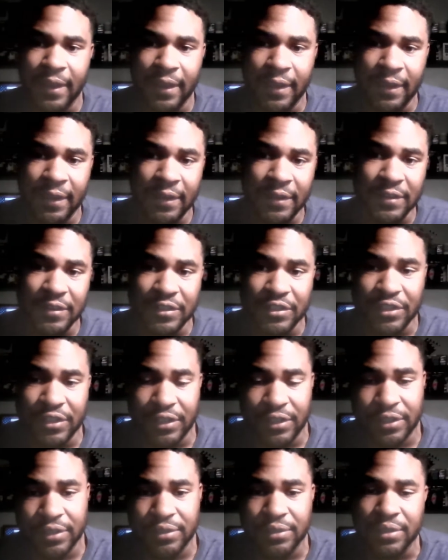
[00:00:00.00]
And
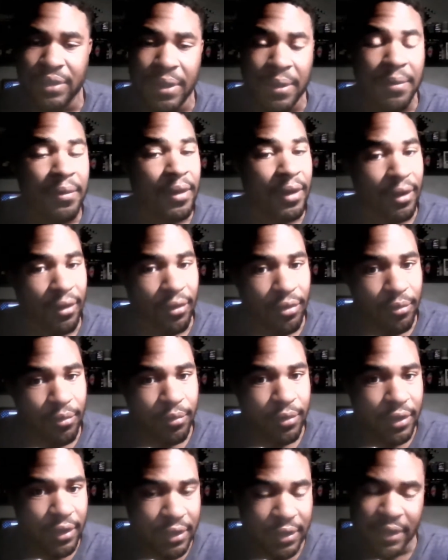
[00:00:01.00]
she is on the
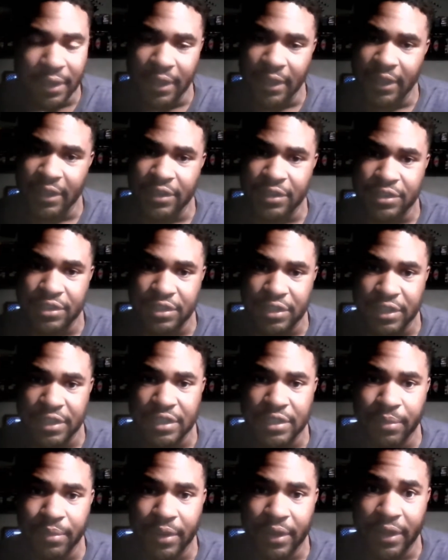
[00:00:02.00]
run and
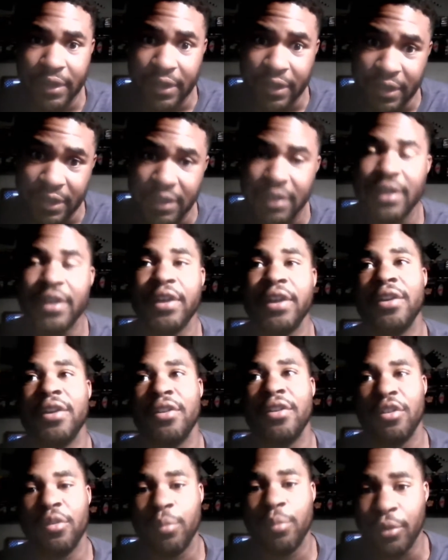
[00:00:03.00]
chased by
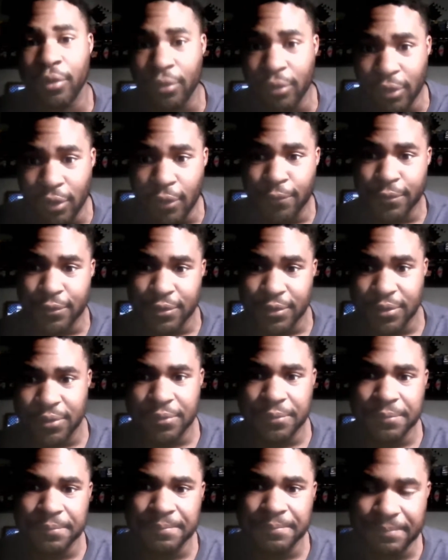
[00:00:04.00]
her parole officer,